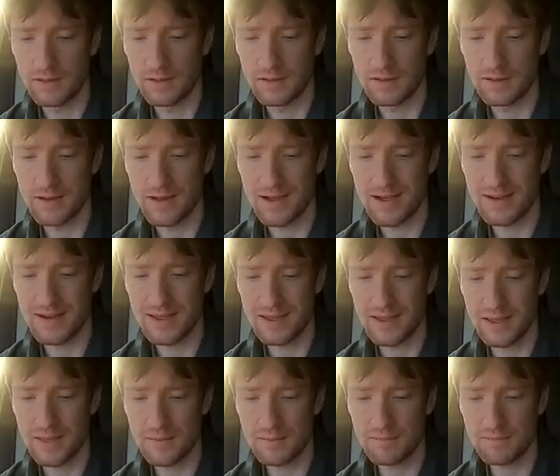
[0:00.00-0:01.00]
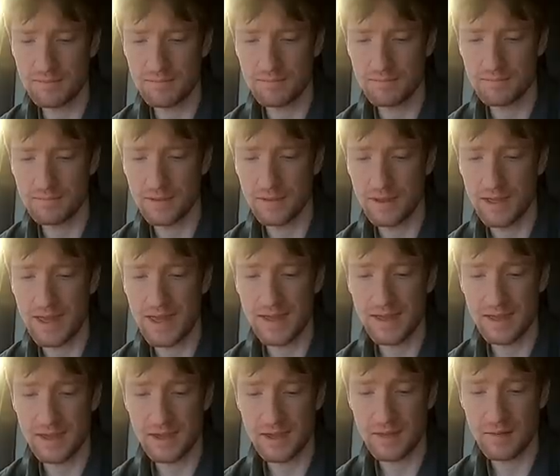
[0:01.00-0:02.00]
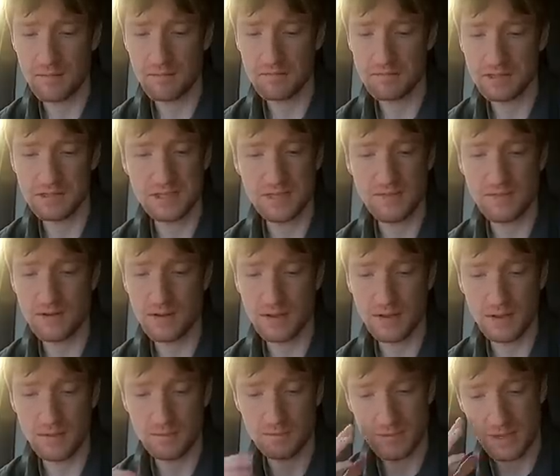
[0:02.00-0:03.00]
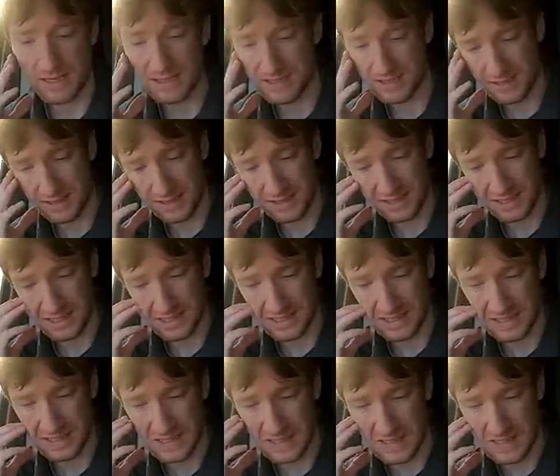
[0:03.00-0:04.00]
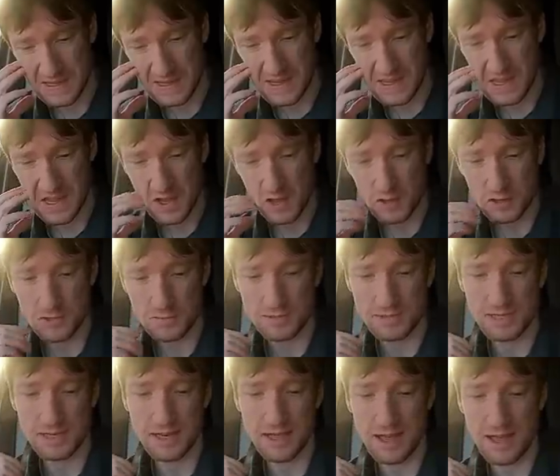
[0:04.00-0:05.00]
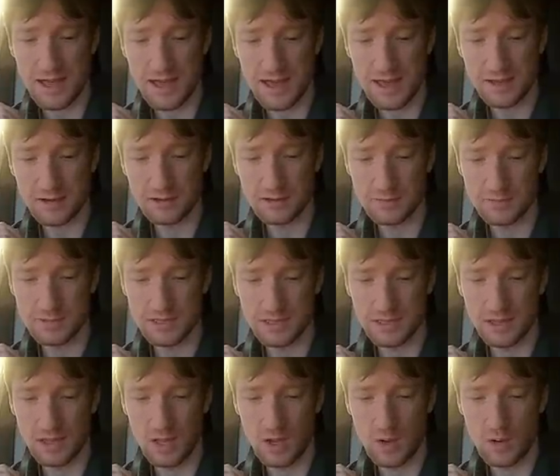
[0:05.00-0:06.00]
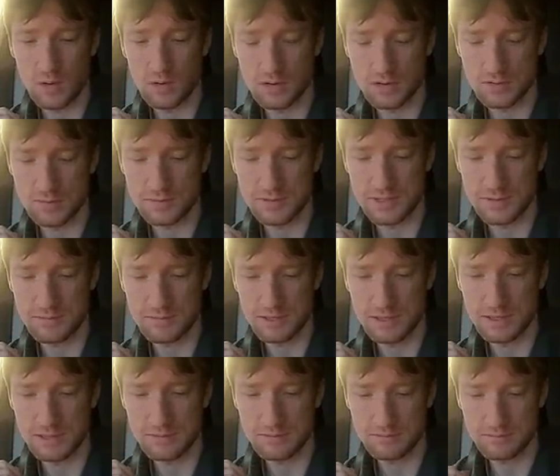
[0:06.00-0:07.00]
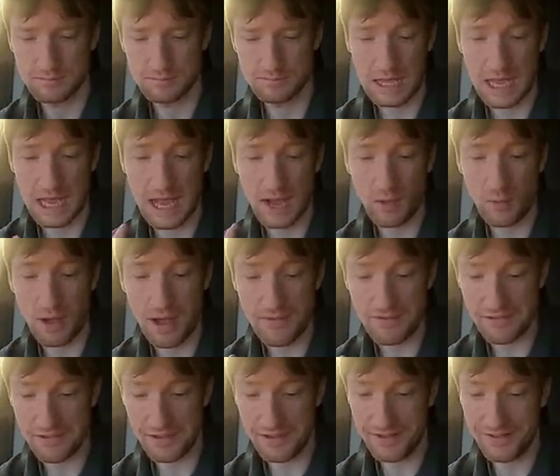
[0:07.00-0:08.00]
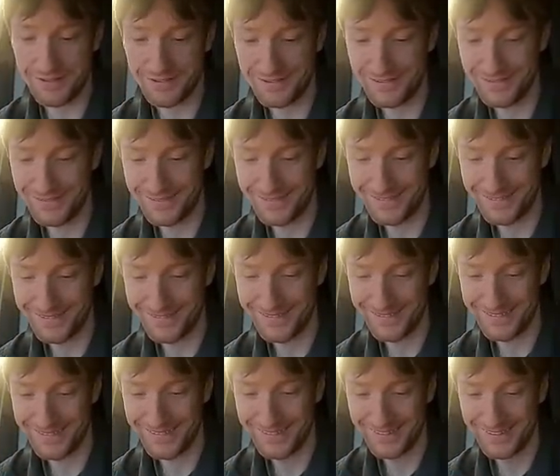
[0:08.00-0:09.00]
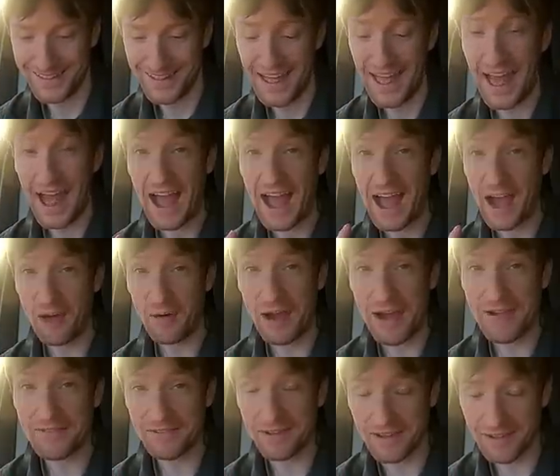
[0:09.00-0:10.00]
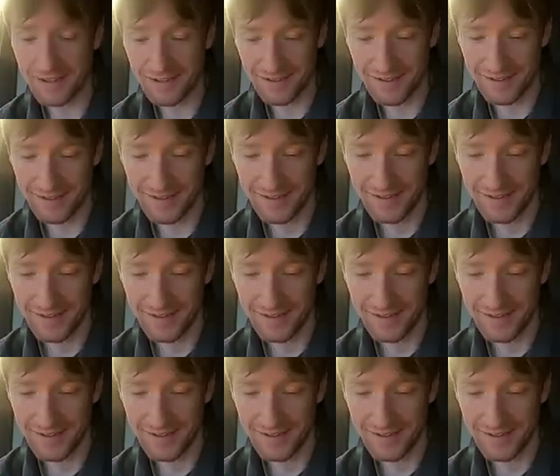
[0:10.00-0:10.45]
at nine A M, eight A M, seven A M, basically one hundred percent high, one hundred percent low, one hundred percent medium. However, however,